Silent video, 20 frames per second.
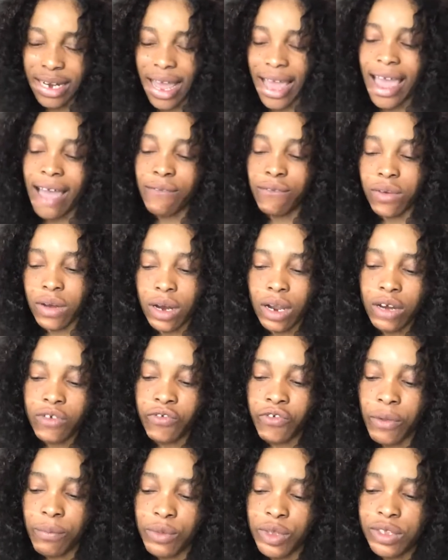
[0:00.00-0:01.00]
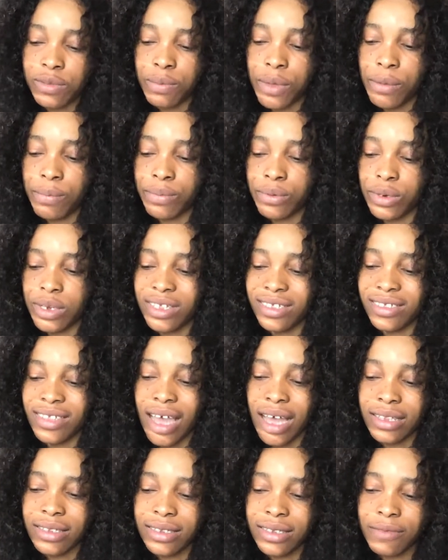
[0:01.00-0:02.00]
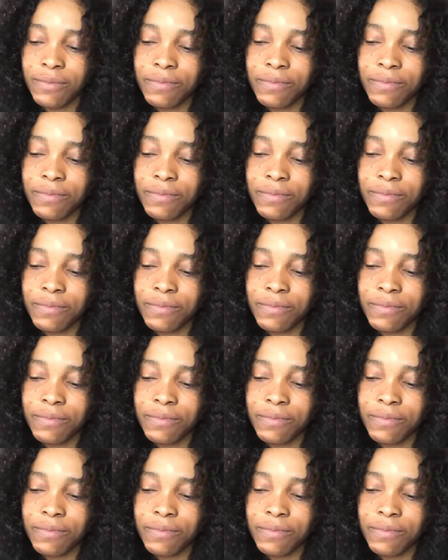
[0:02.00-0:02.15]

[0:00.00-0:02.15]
I have learned from these people is that